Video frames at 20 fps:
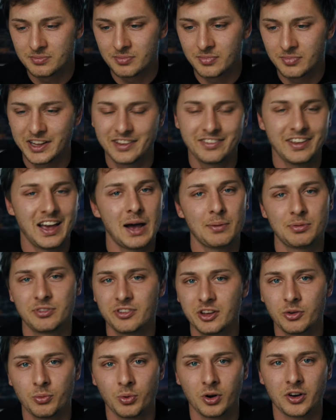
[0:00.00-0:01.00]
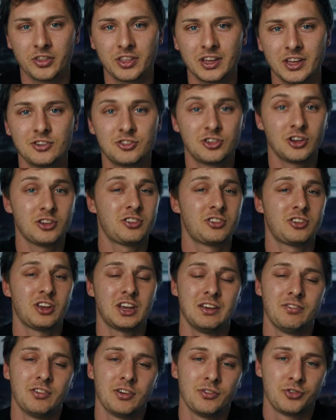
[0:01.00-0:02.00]
it's absolutely worth it, just
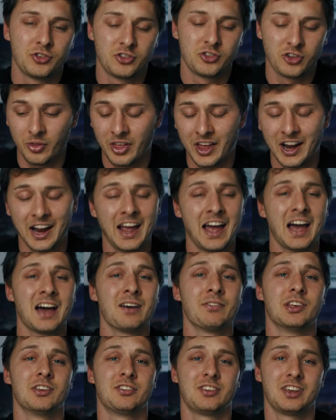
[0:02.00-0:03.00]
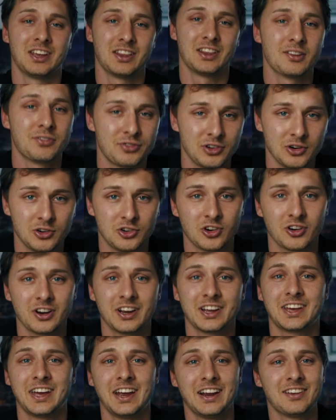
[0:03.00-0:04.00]
even so that I have this in the future
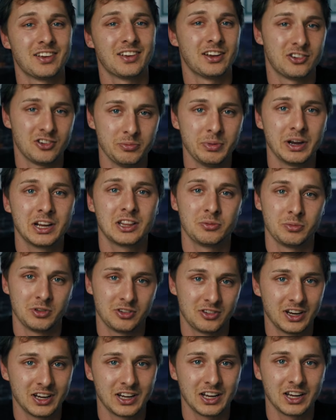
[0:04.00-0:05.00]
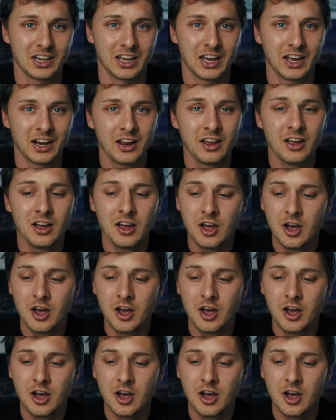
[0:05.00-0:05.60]
in case I do make the mistake again.